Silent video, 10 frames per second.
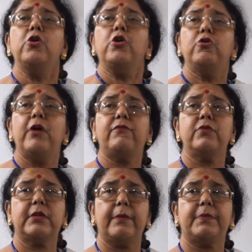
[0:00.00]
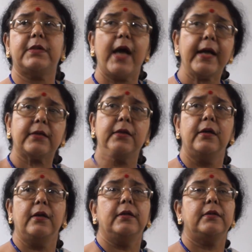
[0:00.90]
you have to subtract
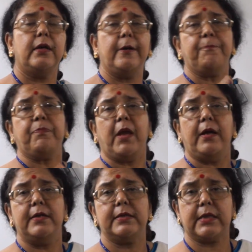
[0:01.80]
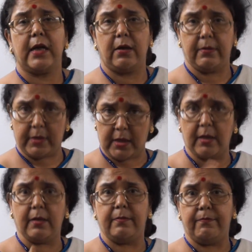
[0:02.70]
the discount,
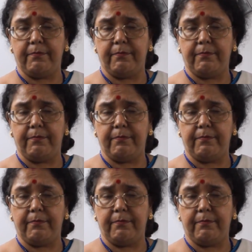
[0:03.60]
the